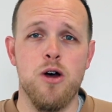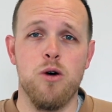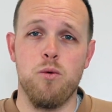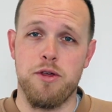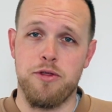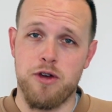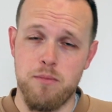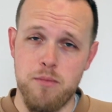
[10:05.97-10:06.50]

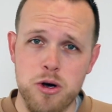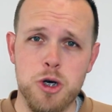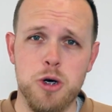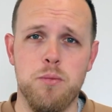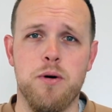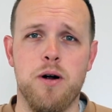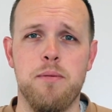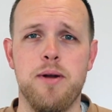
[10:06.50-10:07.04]
With
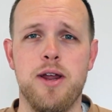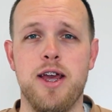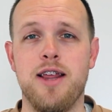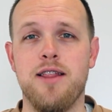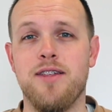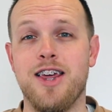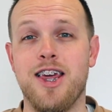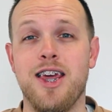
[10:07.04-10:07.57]
commercial
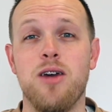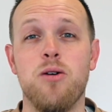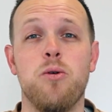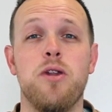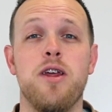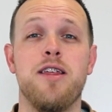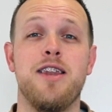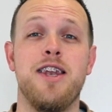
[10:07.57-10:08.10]
property, the
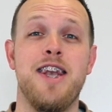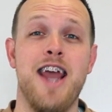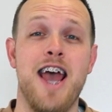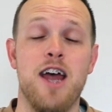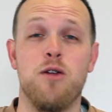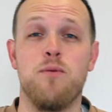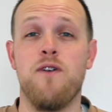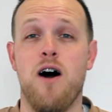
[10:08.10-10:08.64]
yield is
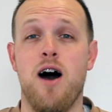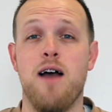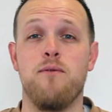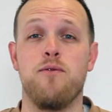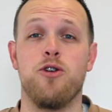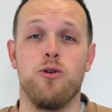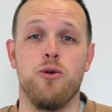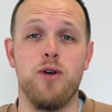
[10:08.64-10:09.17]
net
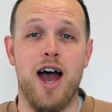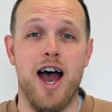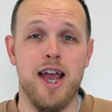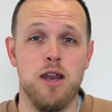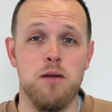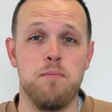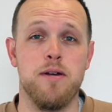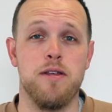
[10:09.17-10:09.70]
5 to
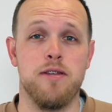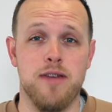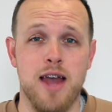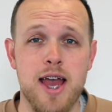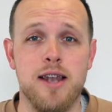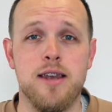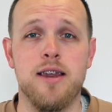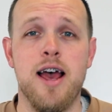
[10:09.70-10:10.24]

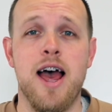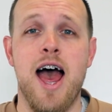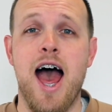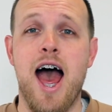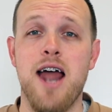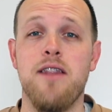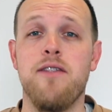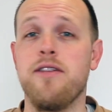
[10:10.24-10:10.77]
8%,
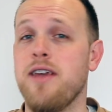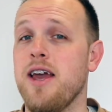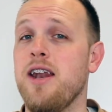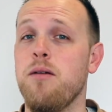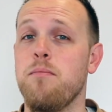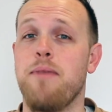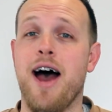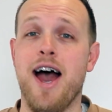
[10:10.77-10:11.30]
and the
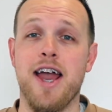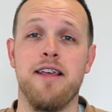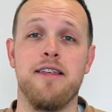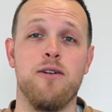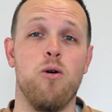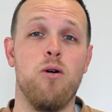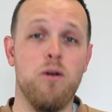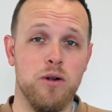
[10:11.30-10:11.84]
tenant
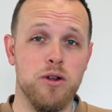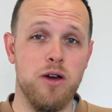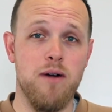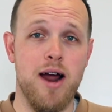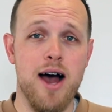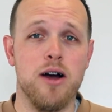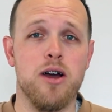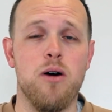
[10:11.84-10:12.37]
pays all your
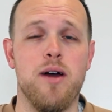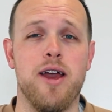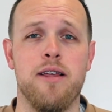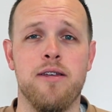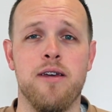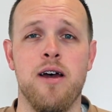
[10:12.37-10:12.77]
outgoings.